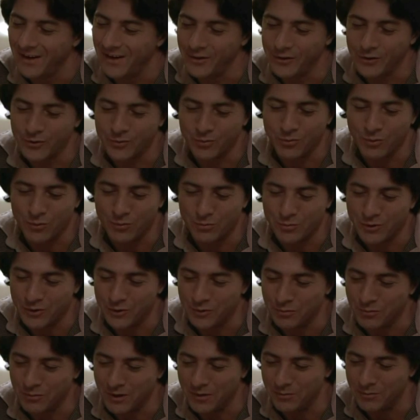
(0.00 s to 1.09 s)
I just won't be
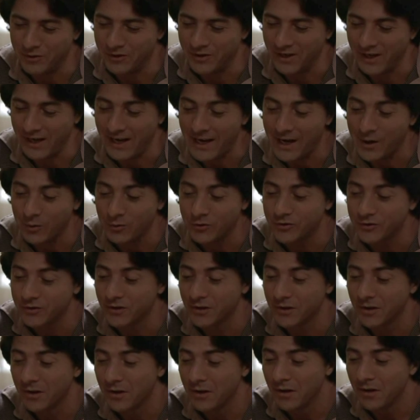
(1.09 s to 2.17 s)
your mommy in the
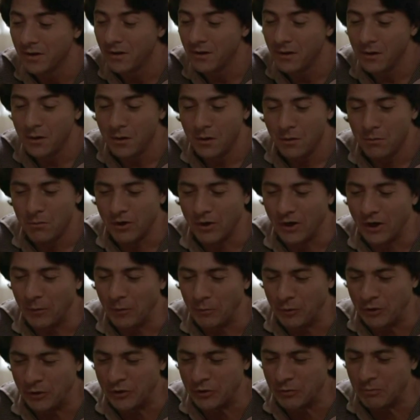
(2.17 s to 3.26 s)
house, but
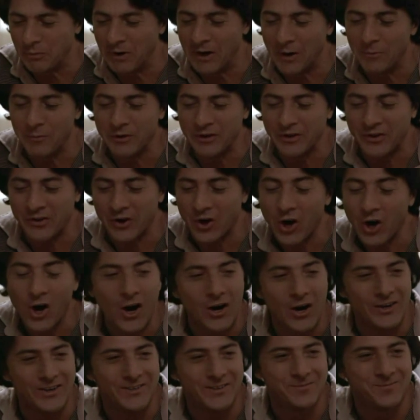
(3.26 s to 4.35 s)
I'll be your mommy of the
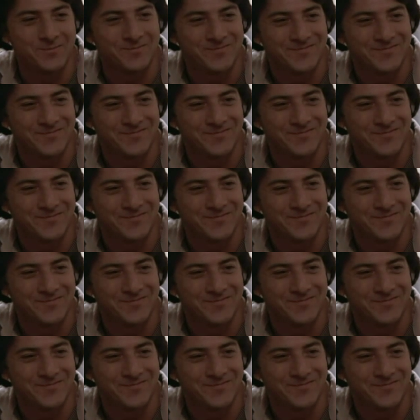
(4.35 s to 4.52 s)
heart.